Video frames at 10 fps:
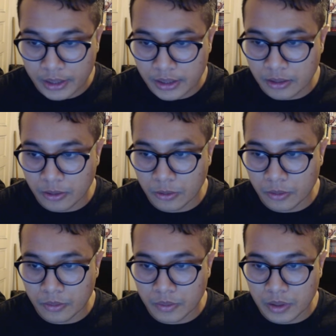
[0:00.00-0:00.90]

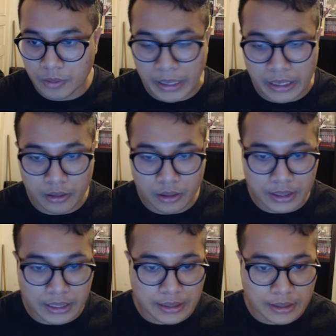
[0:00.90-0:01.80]
to make look
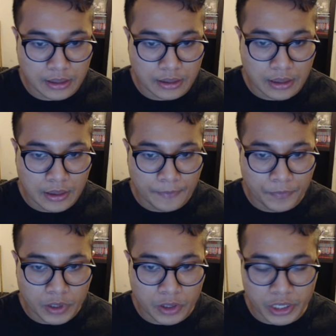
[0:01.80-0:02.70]
decent.
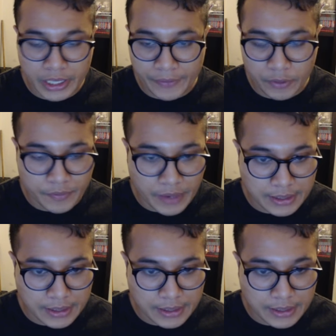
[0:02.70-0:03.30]
So you're gonna have to invest